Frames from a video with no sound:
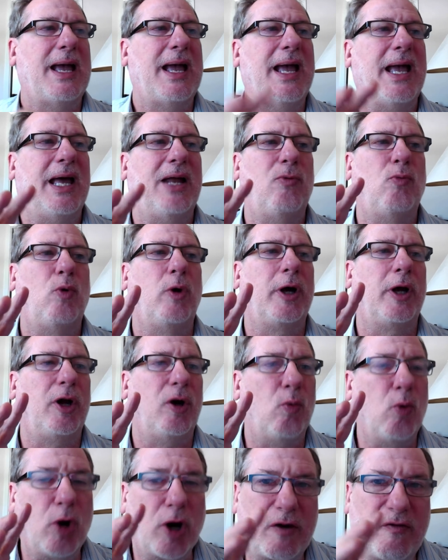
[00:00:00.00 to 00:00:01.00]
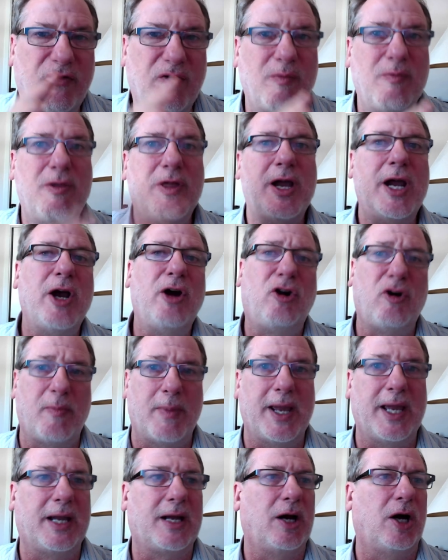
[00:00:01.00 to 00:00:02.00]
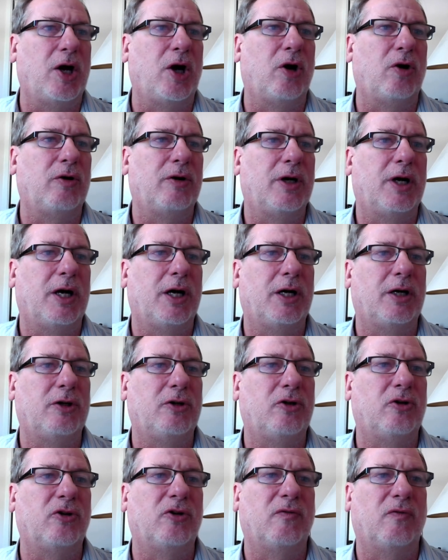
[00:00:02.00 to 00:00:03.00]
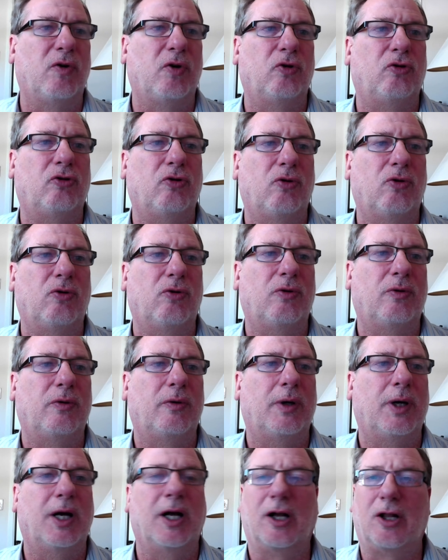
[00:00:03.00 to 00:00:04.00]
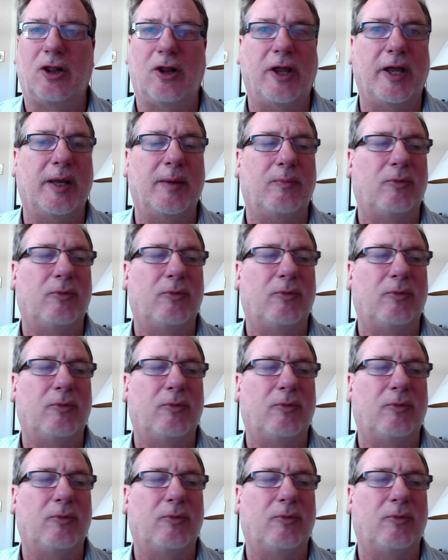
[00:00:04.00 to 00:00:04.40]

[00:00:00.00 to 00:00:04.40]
and we're going to work from there to make our uh, universal uh, claims.